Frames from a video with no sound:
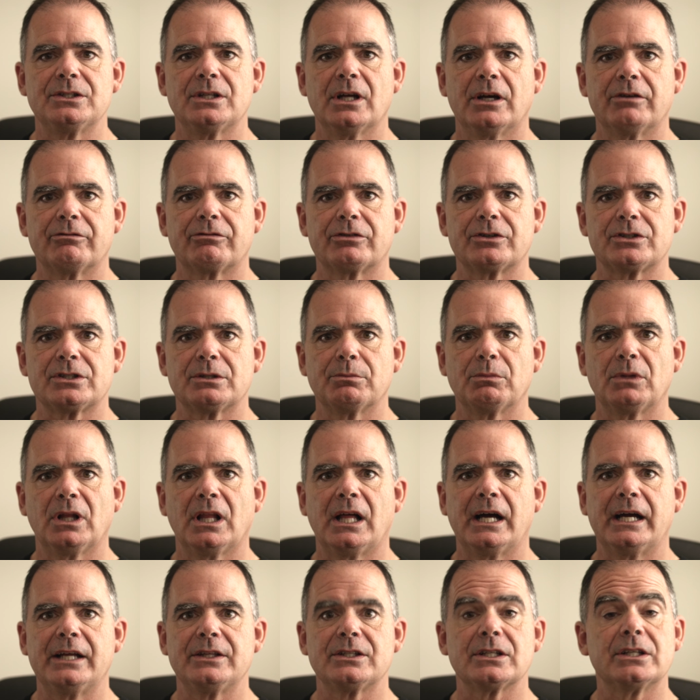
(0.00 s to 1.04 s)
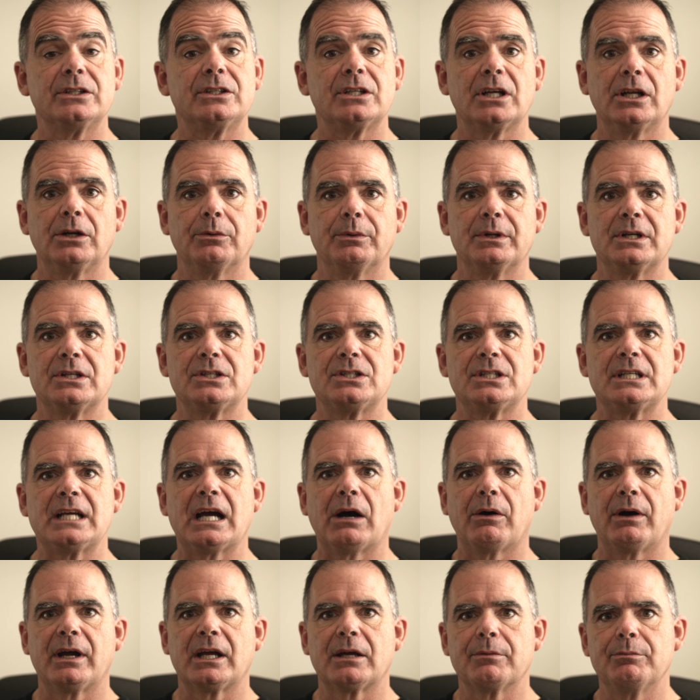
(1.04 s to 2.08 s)
done for some clients, continuing to see
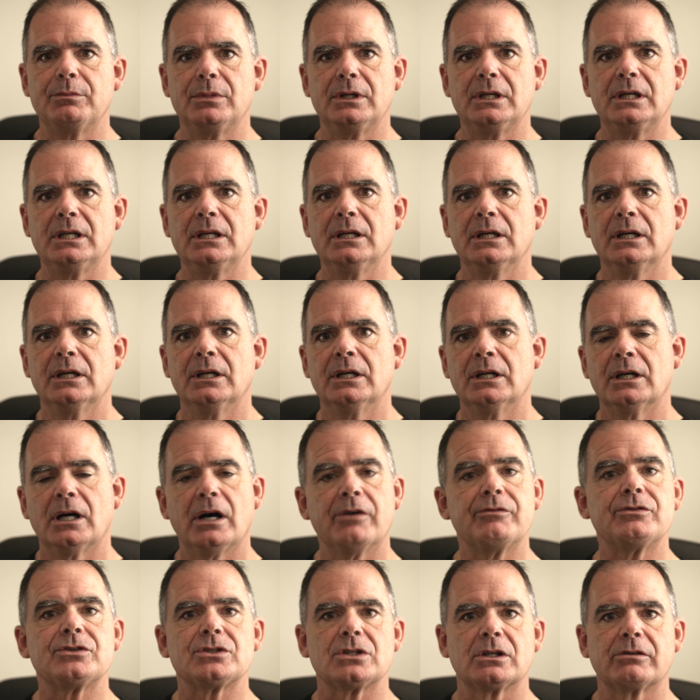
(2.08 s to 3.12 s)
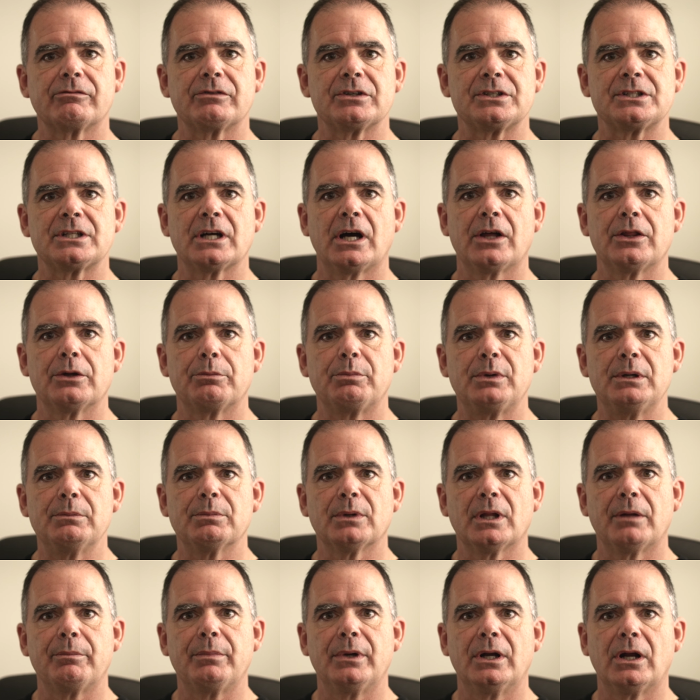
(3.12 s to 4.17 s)
how I can be of service to other
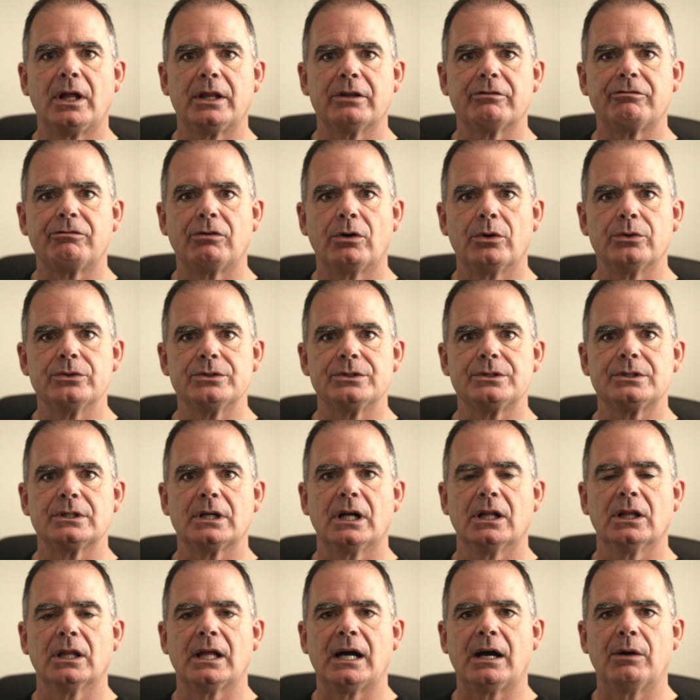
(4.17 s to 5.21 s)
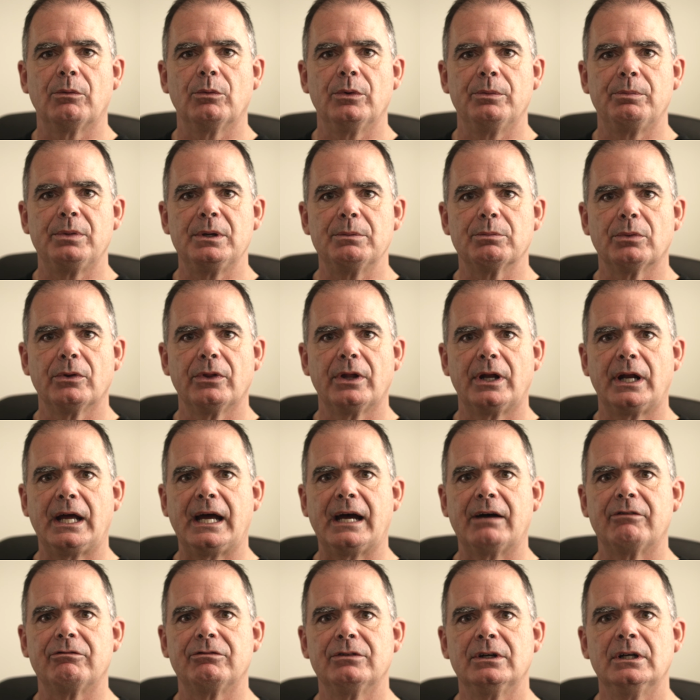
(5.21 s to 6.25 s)
people. I've been on the phones a lot with people that
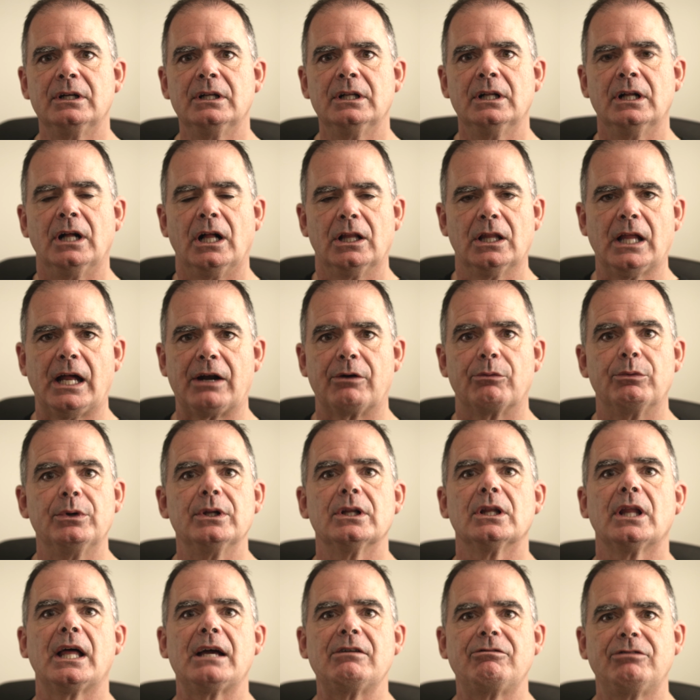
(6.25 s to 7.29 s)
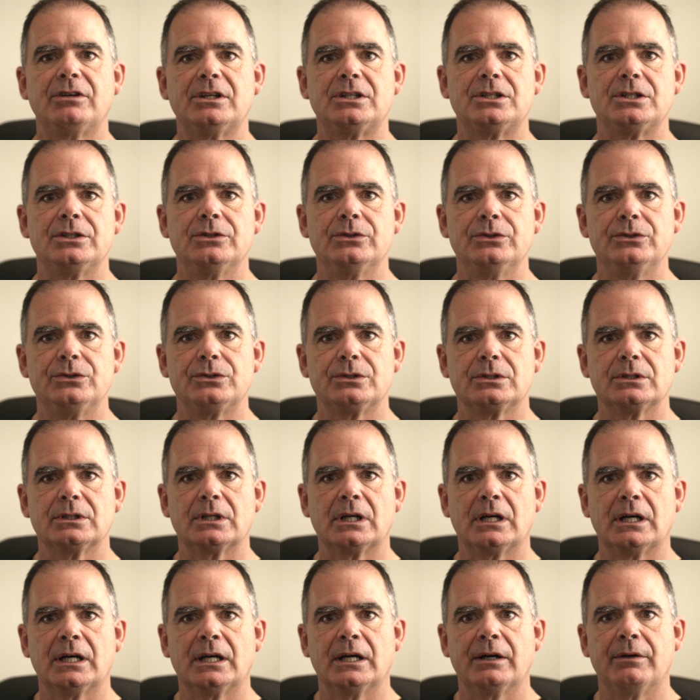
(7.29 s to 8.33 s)
have a lot of real life issues
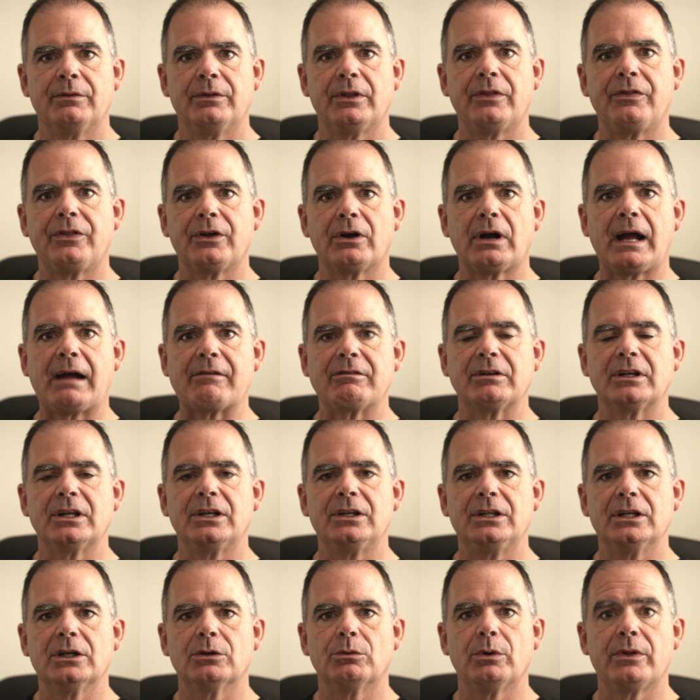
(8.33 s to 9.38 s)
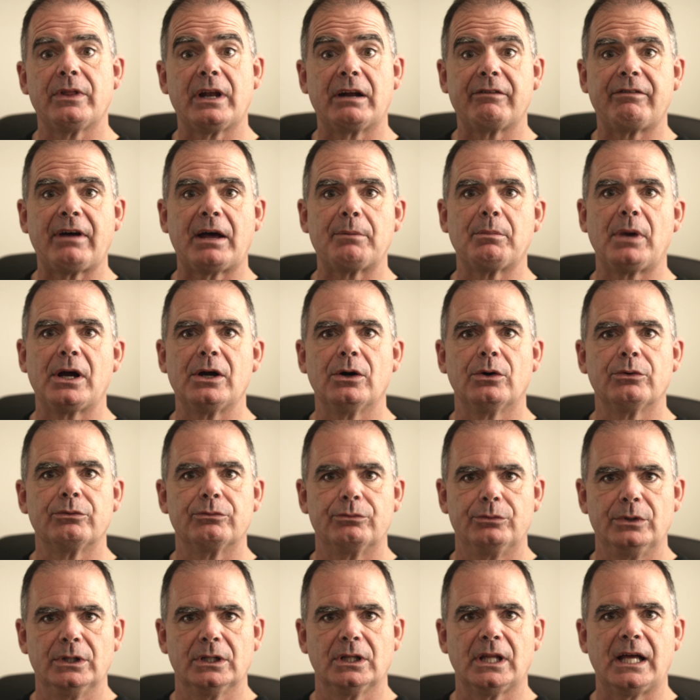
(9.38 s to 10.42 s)
that they're having to deal with, and I've had my own
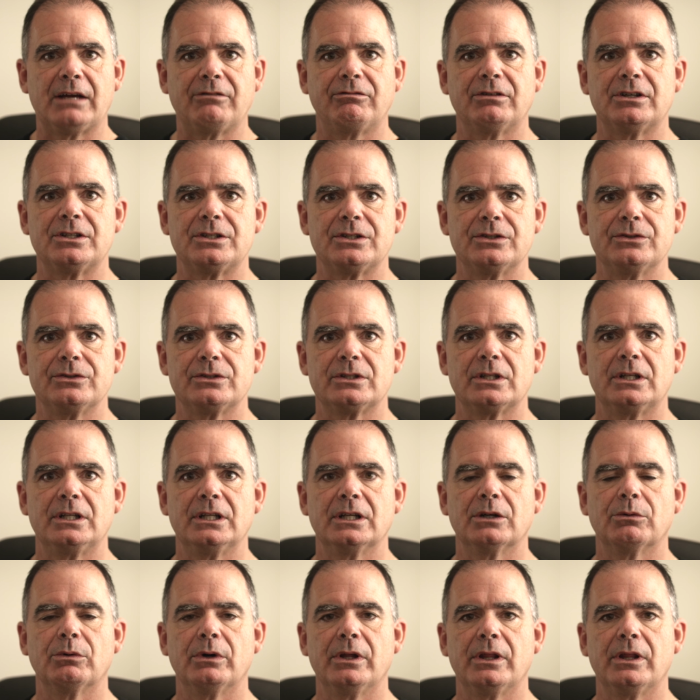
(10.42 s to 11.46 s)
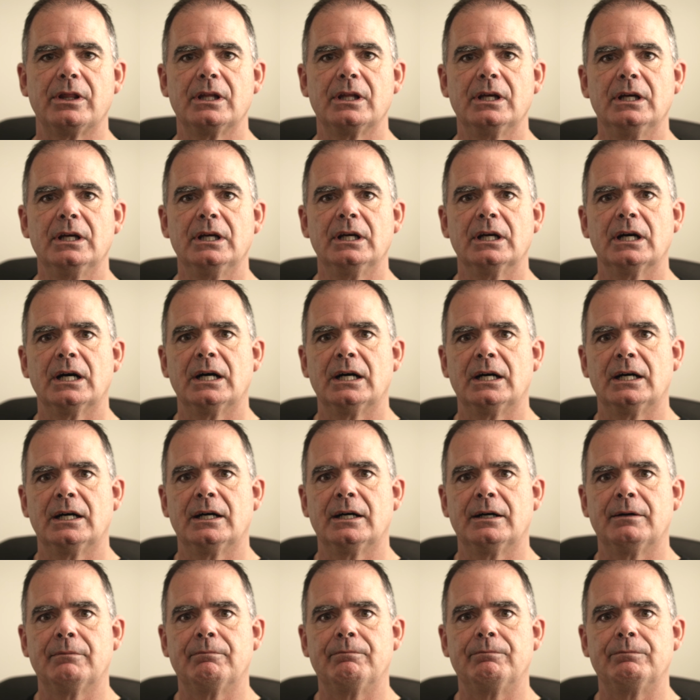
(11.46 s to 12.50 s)
real life issues to deal with.
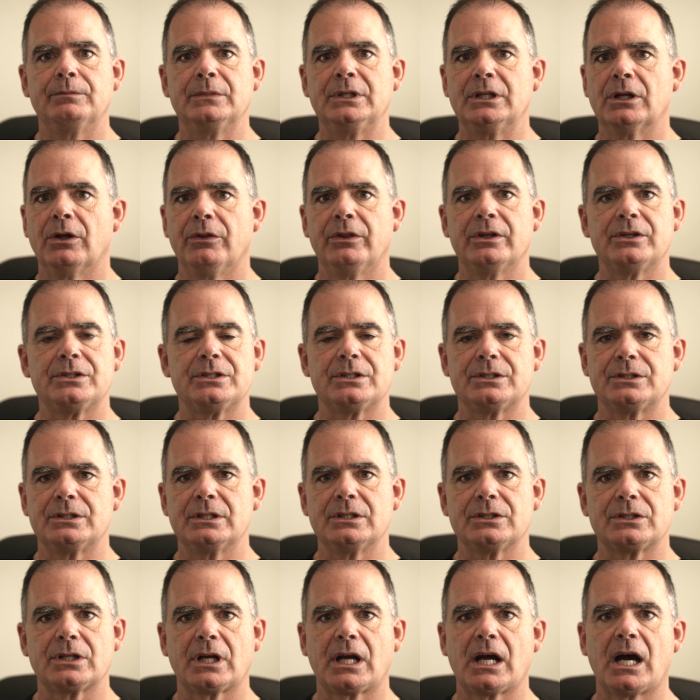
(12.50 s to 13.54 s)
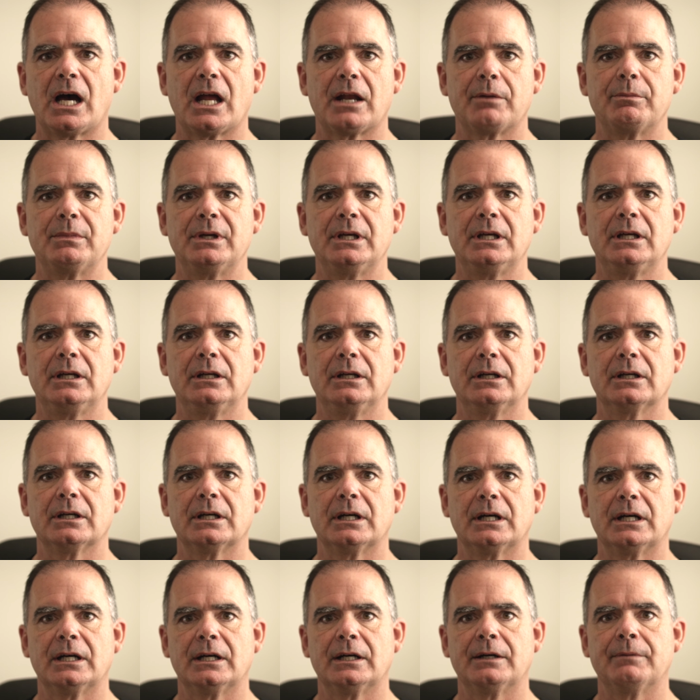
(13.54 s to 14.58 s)
You know, this economy
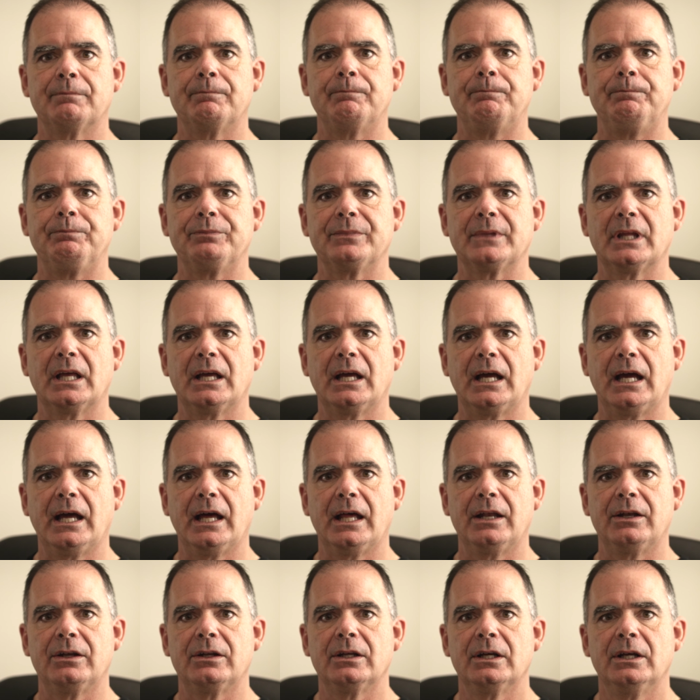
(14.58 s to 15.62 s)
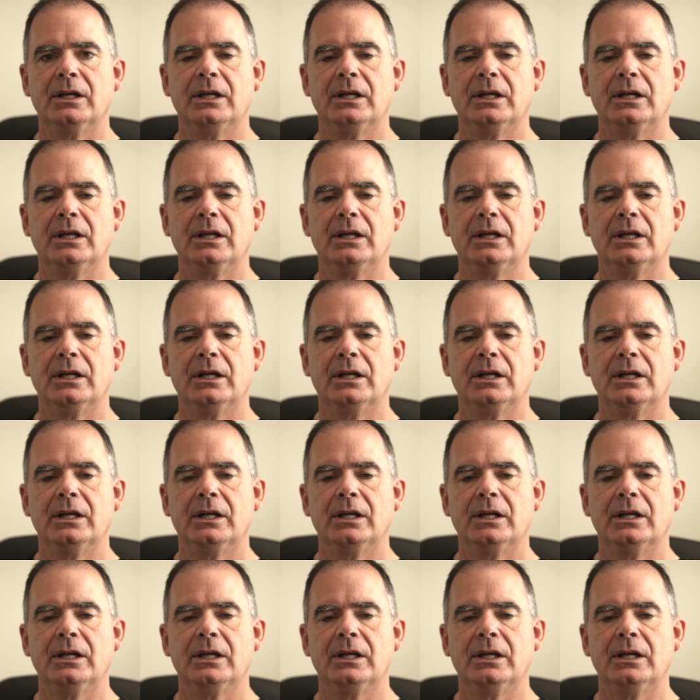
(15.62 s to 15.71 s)
and